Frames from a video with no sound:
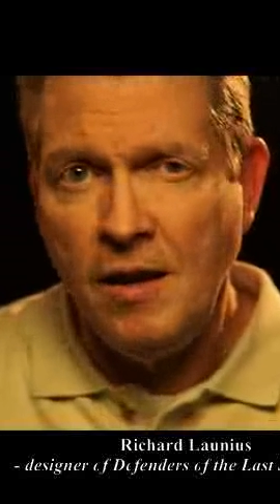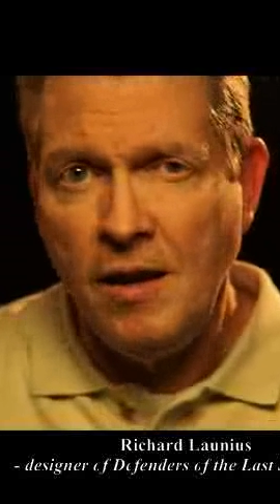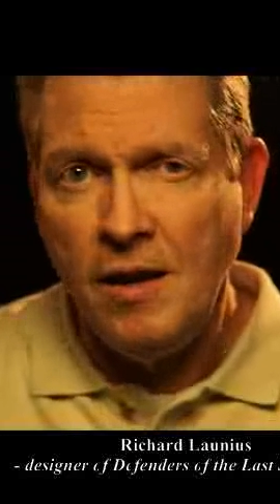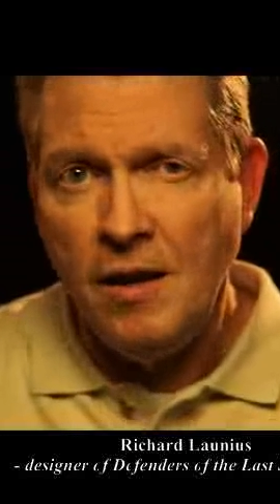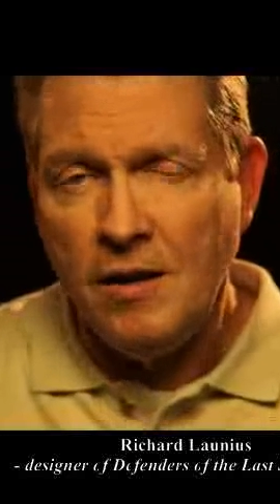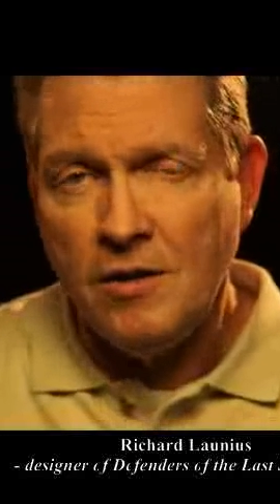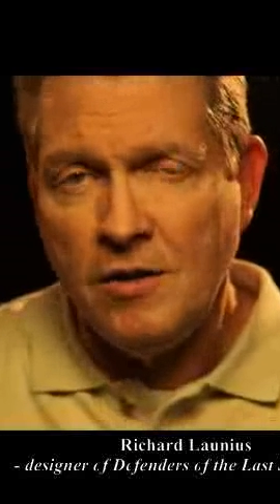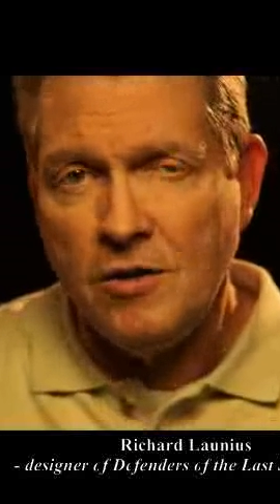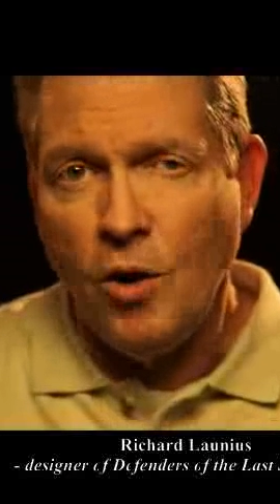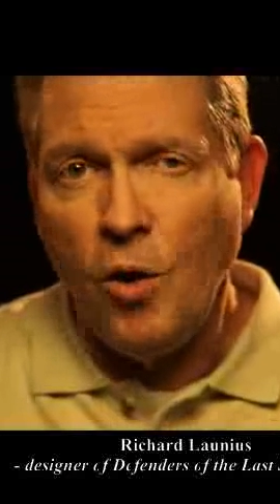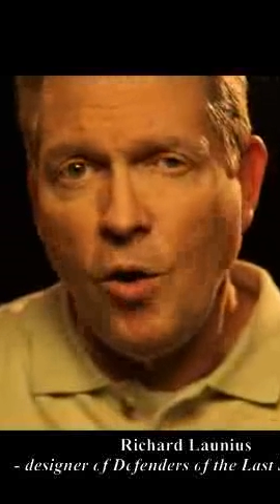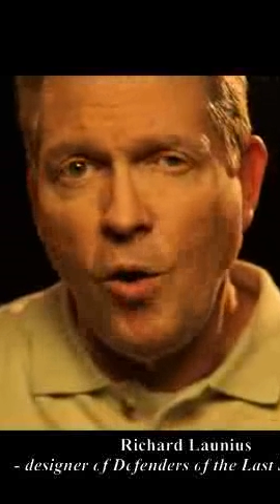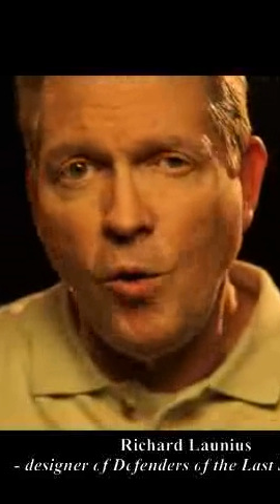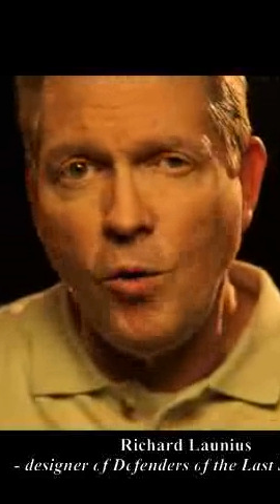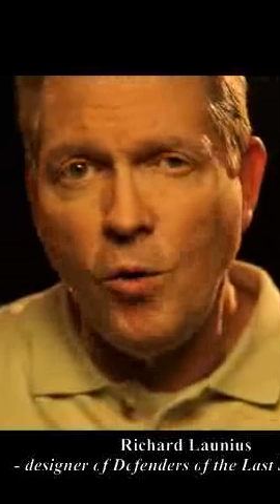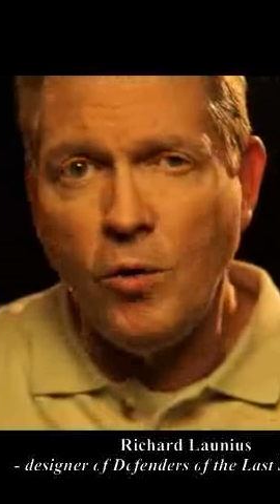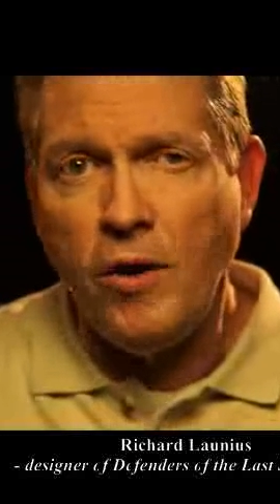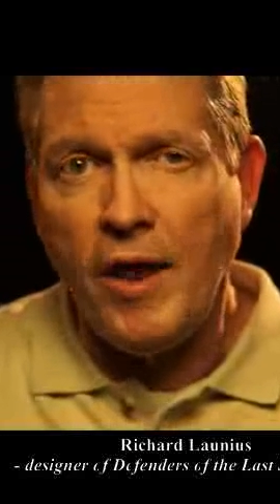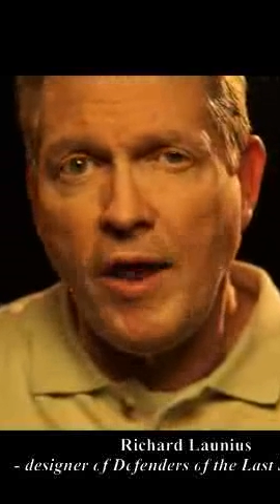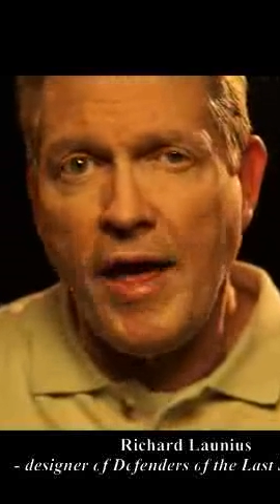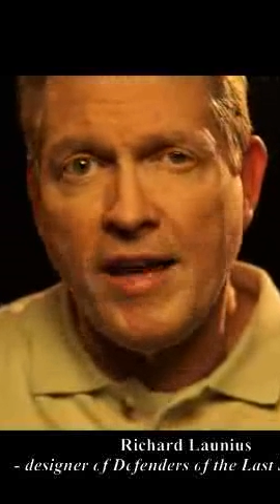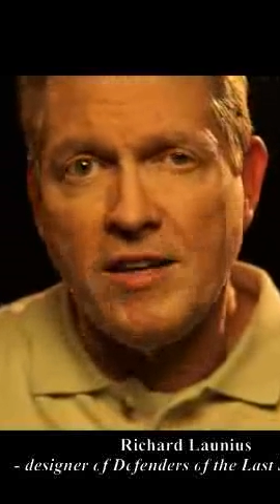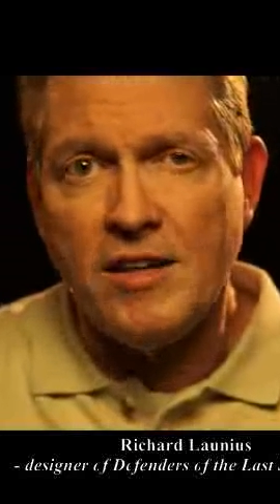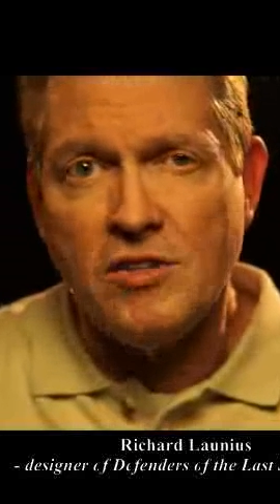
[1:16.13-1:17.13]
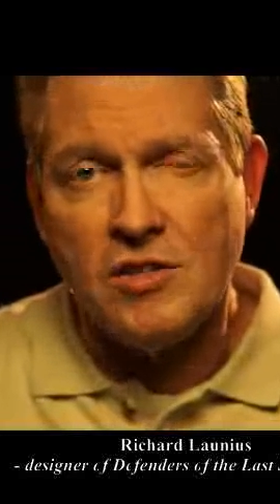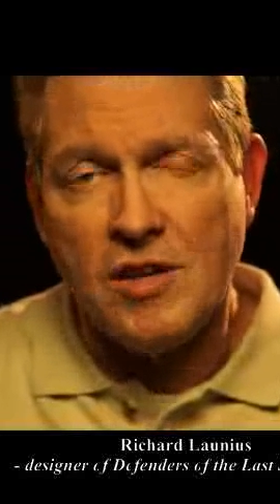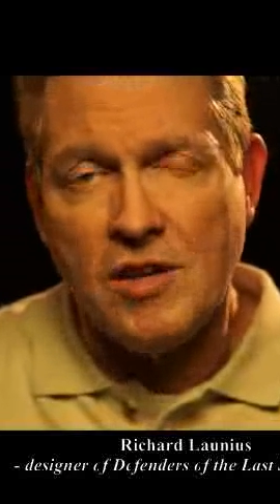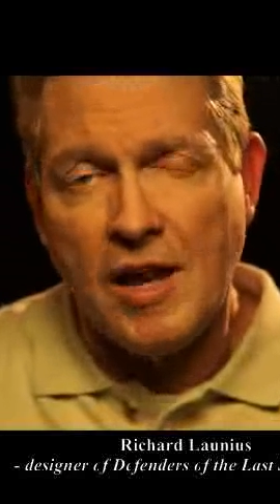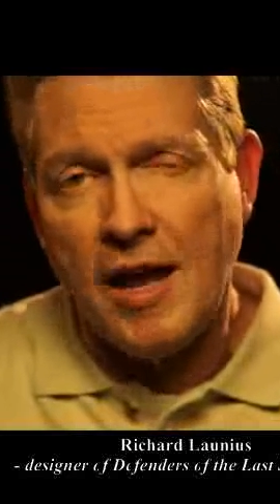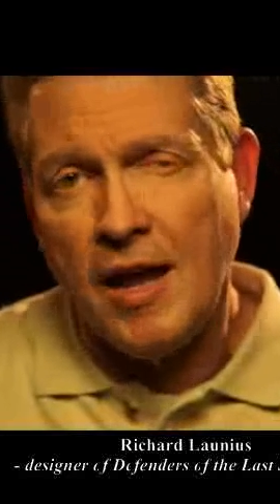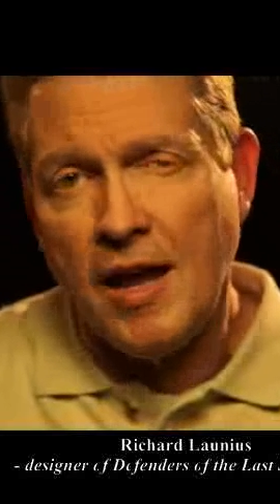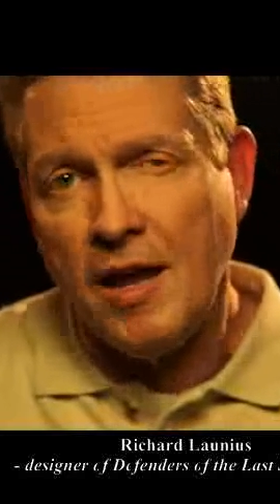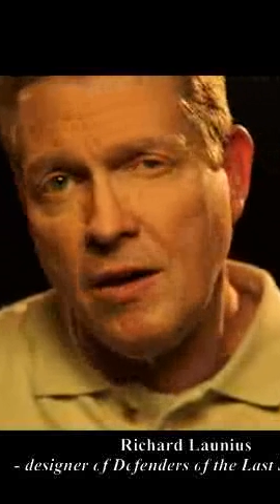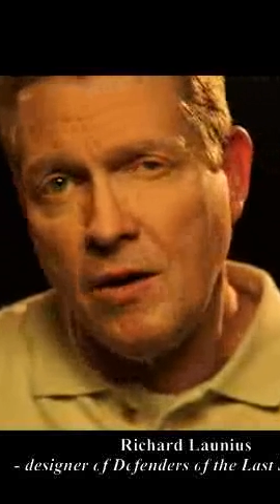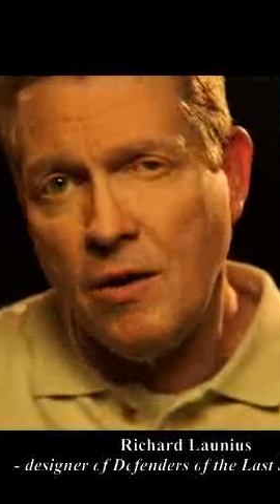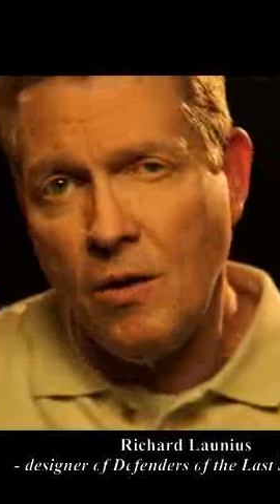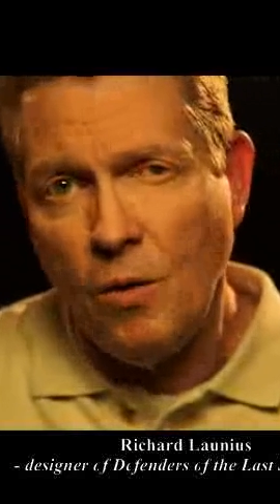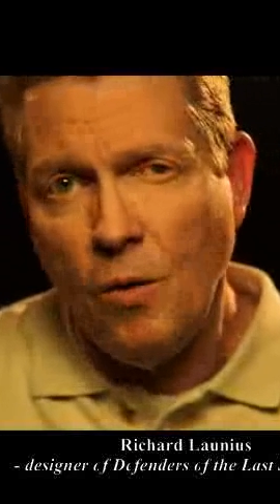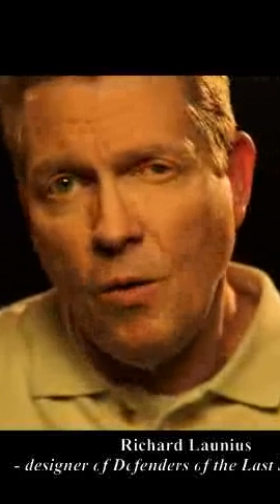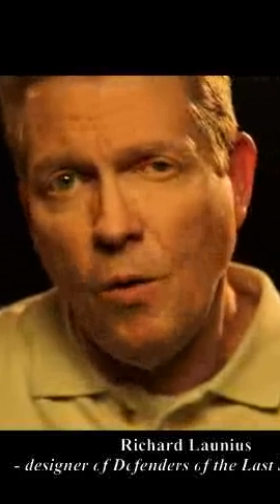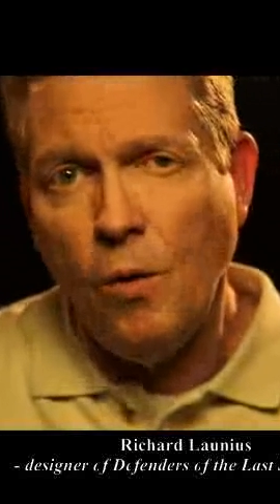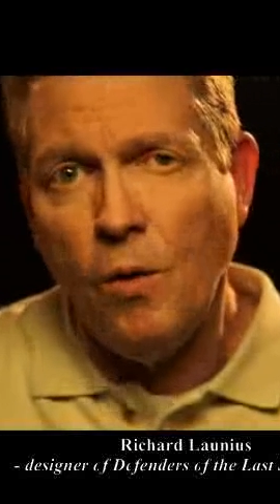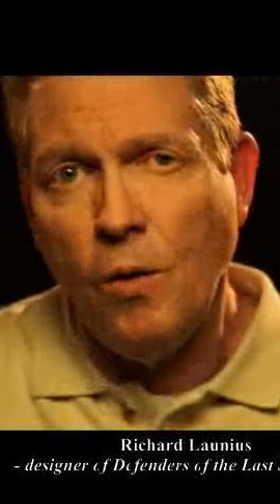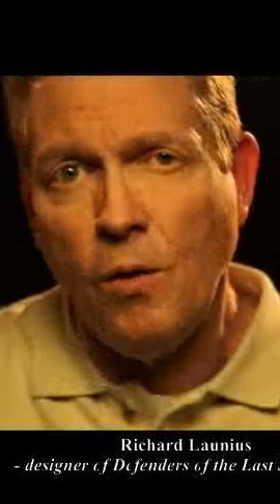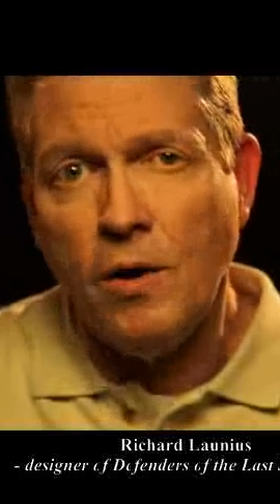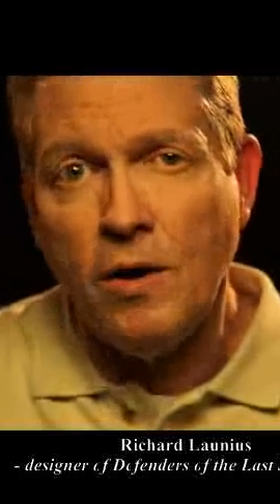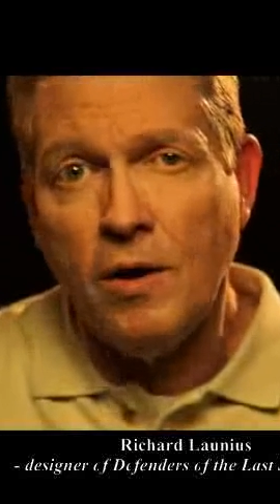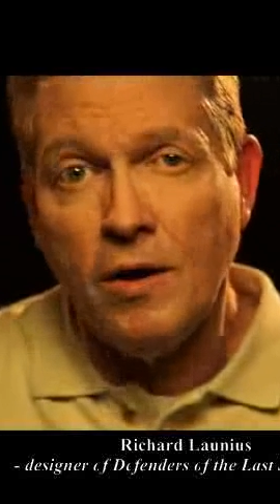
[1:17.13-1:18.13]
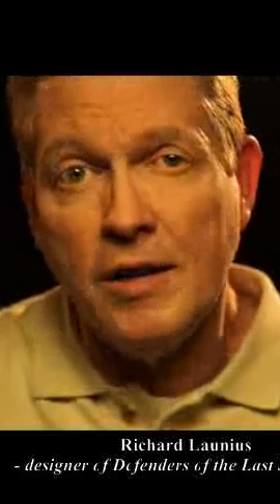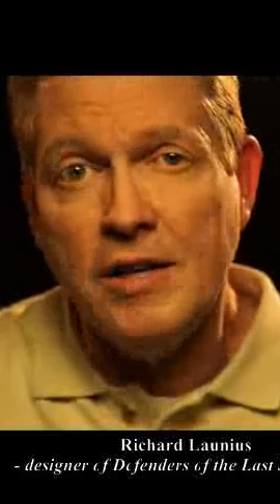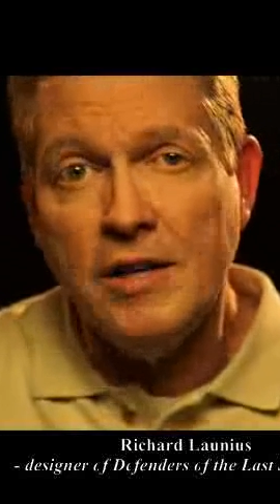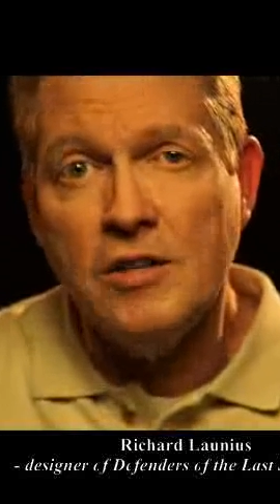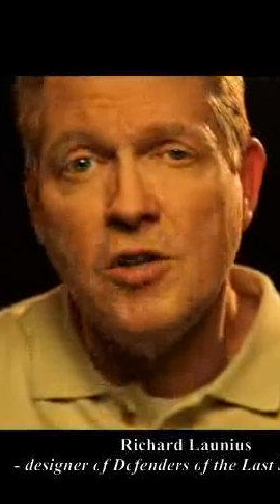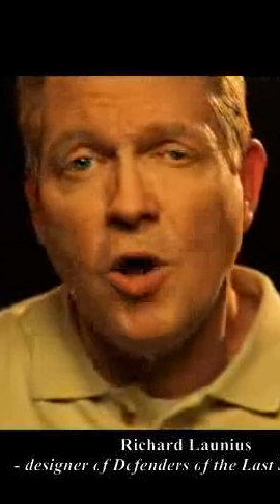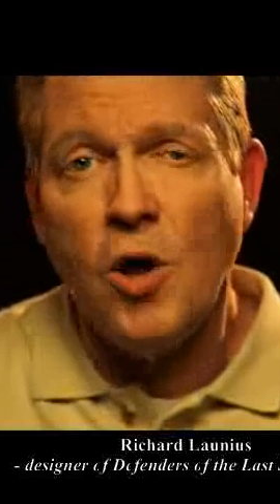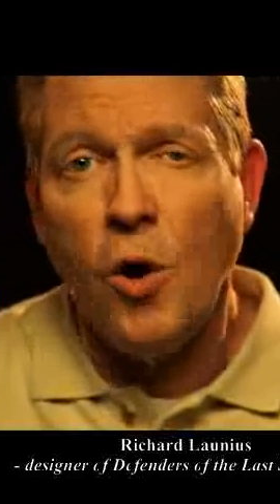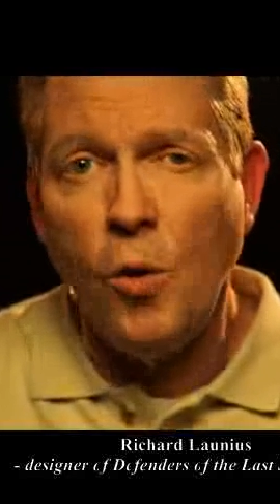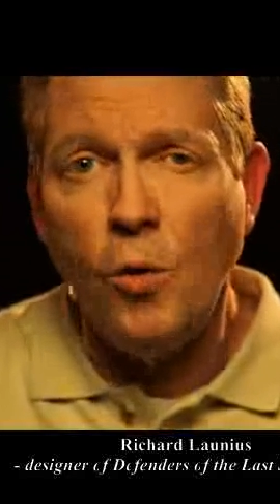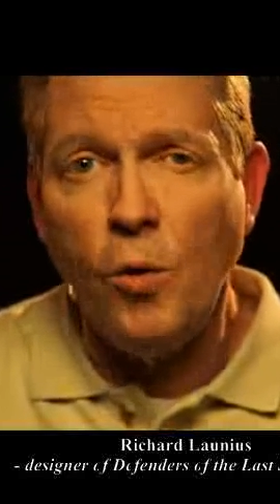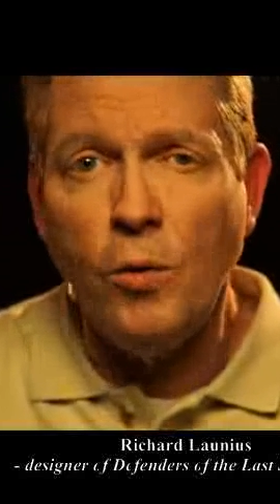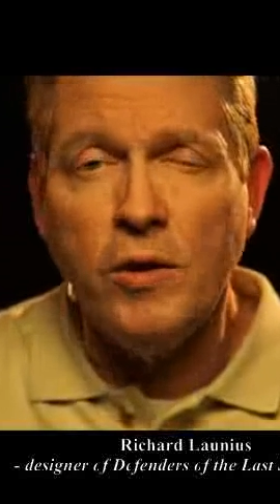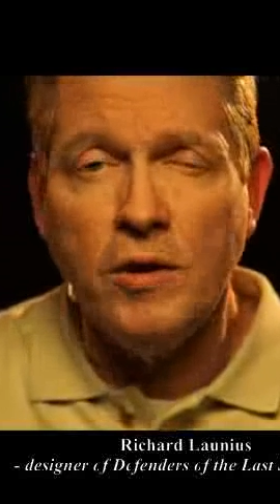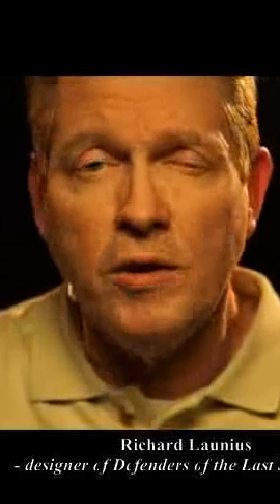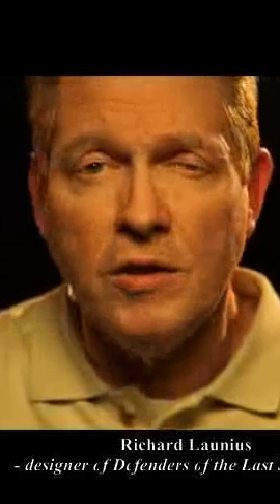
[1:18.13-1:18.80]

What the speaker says: to hold Last Stand, or at least hold